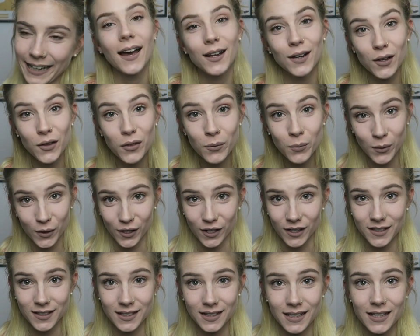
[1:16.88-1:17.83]
Another
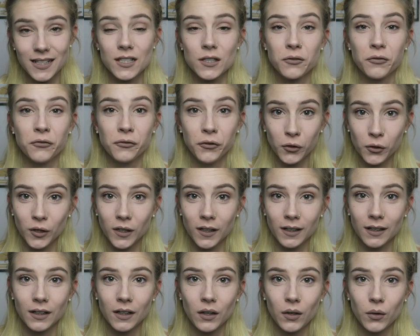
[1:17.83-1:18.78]
word is
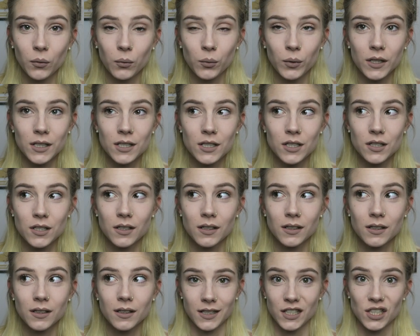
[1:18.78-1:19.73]
full, which
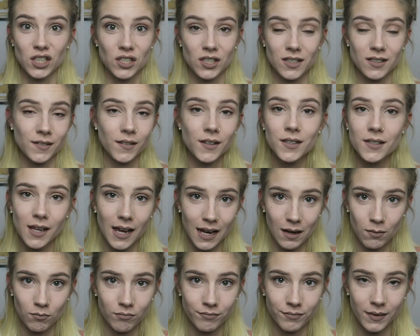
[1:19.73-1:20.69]
is just the
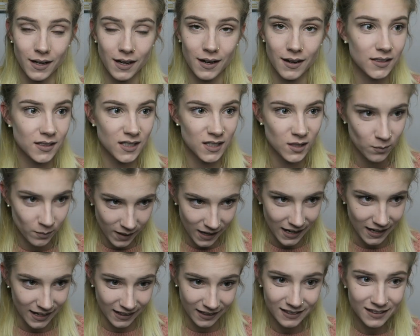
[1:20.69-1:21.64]
same
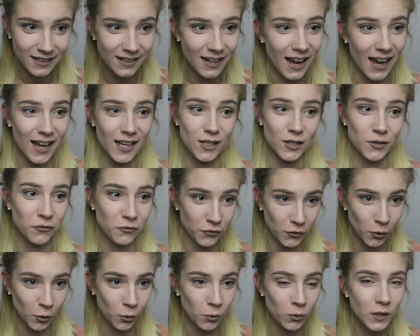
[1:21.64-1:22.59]
spelling as
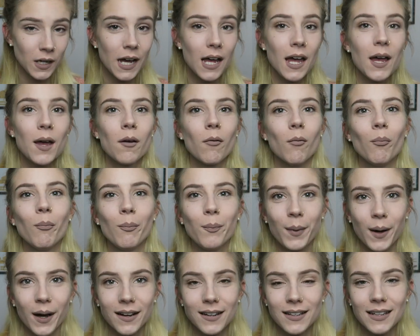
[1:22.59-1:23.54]
full,
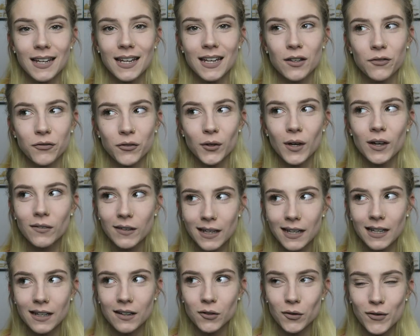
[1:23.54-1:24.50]
but if you ever
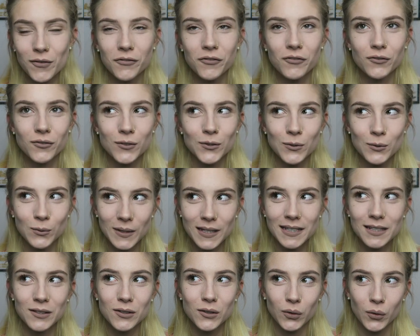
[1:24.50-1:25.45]
hear a
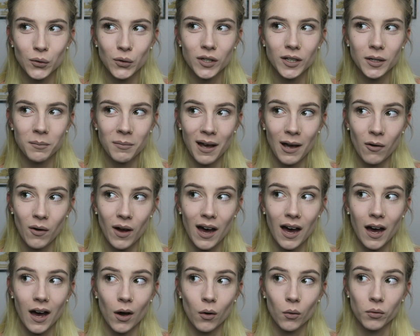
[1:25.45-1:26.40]
Swede talking about
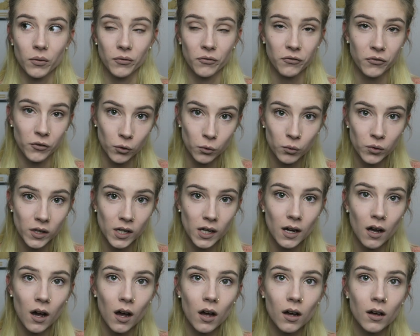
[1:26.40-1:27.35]
how full they
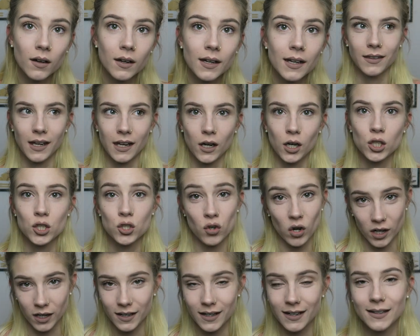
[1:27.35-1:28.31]
are
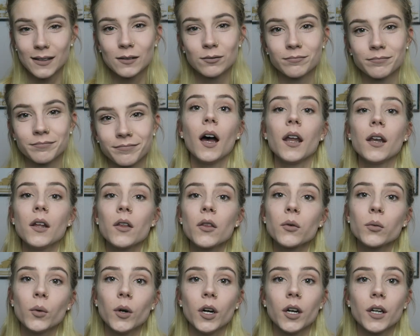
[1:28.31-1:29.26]
drunk.
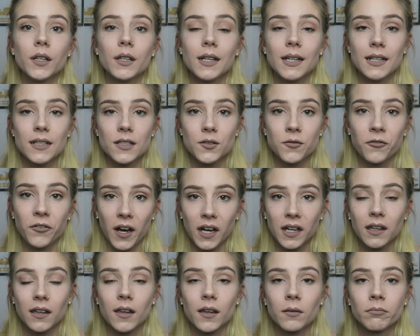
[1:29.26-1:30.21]
Another word is
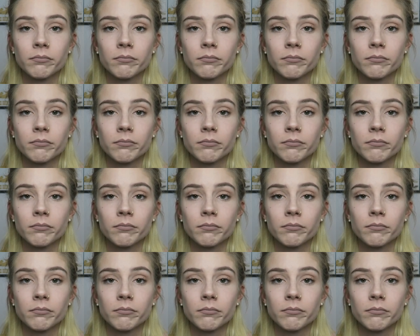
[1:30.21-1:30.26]
fuck.